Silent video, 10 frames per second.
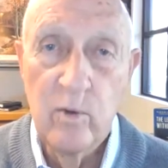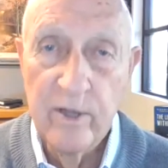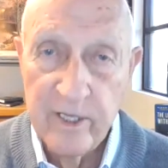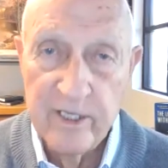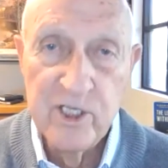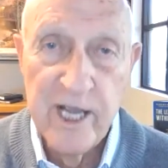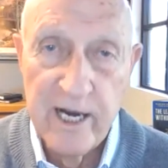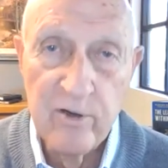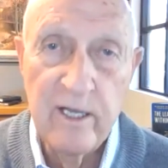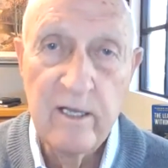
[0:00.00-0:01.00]
with
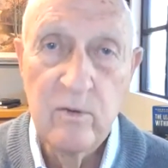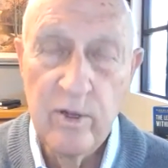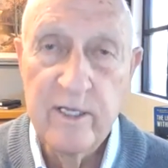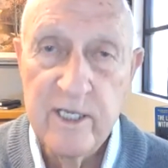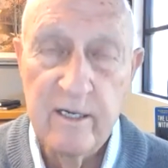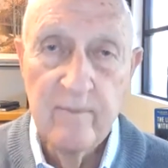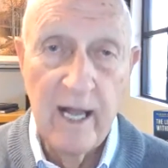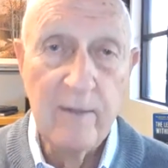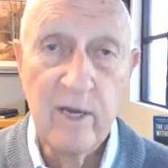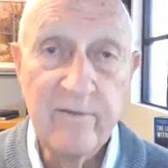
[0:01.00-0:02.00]
integrity, with
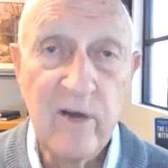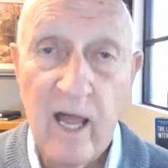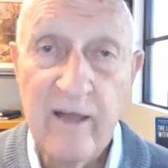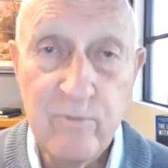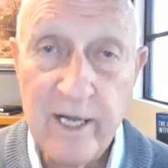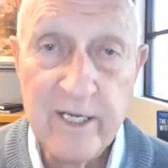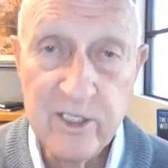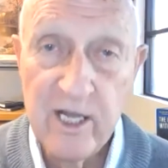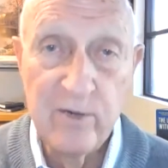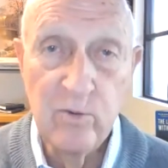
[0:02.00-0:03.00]
intent. I believe in
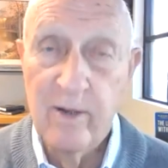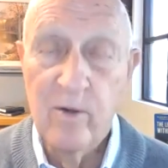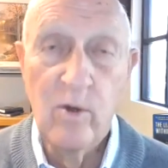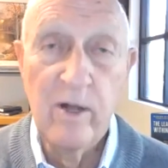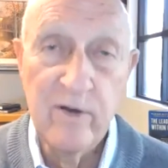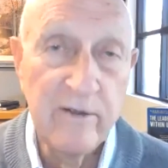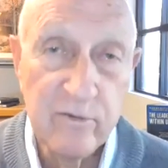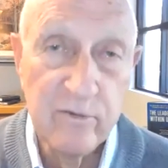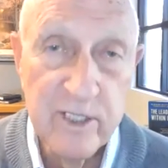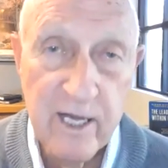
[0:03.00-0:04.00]
life by design. When my
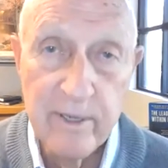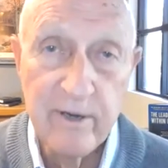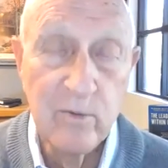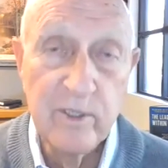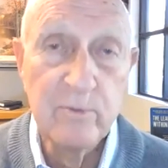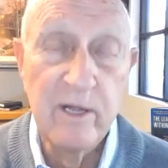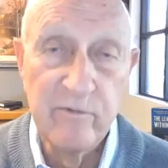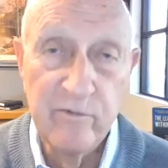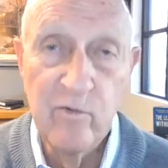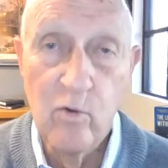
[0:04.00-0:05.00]
wife and I first got
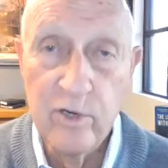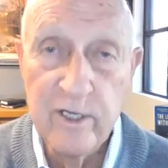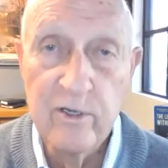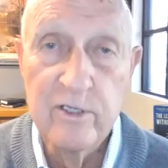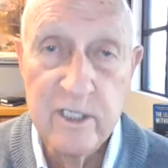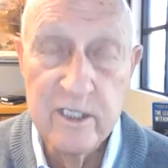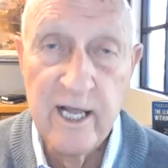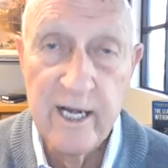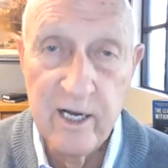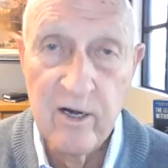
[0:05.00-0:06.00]
married, we spent 4
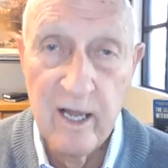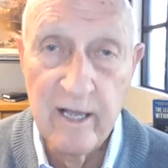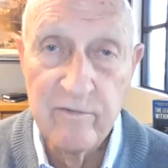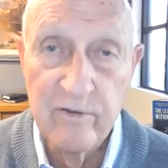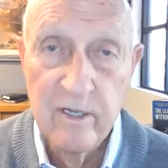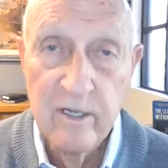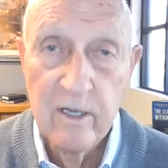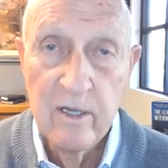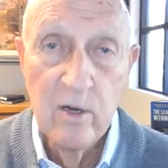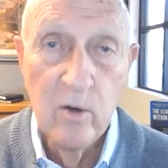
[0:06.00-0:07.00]
years designing our life,
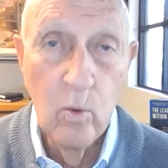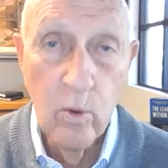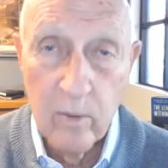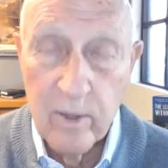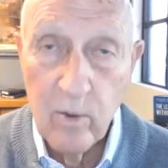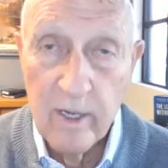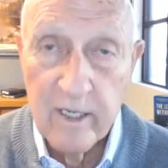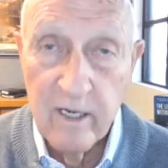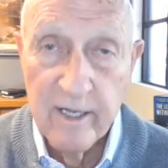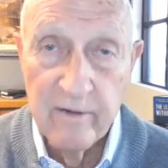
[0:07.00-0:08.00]
where we
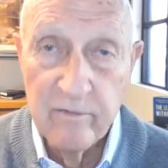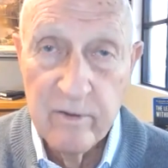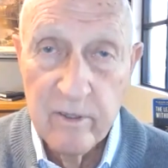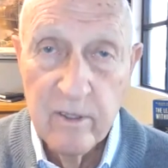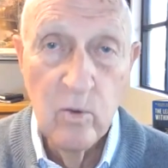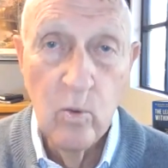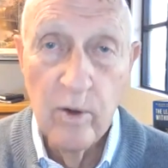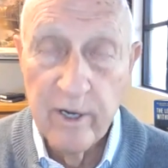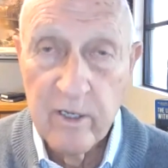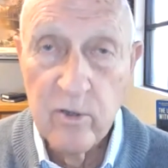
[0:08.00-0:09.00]
wanted to live,
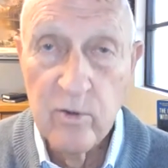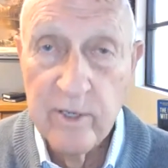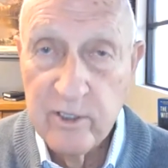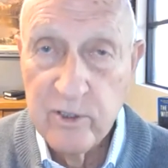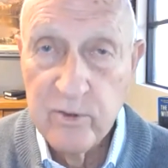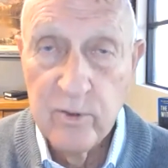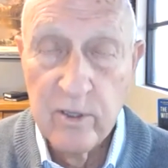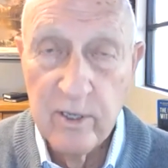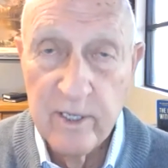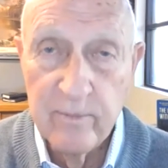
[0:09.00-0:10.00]
what our careers were
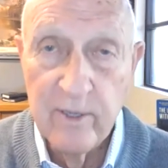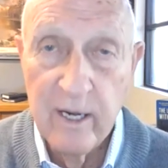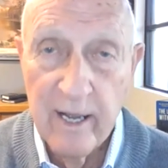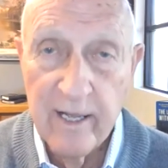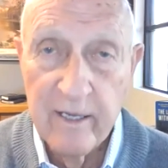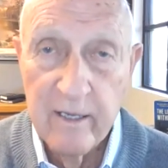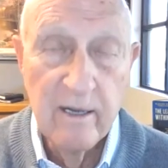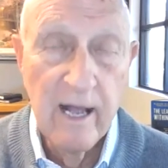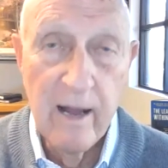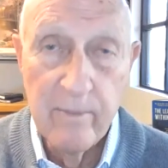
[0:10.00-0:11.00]
going to be like,
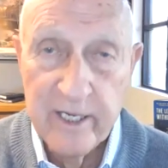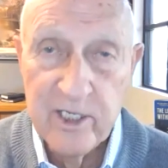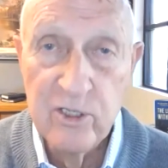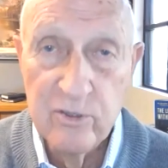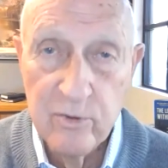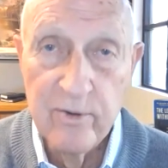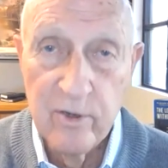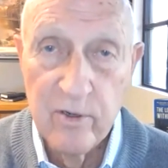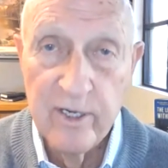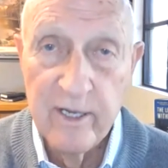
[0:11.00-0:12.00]
how many children
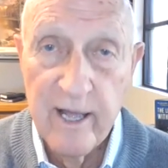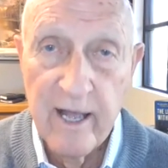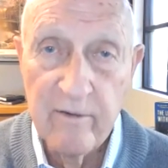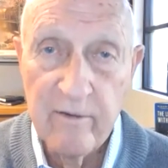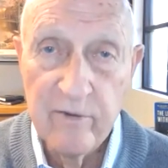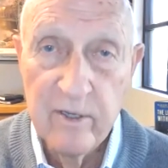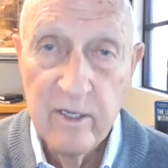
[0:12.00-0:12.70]
we were going to have.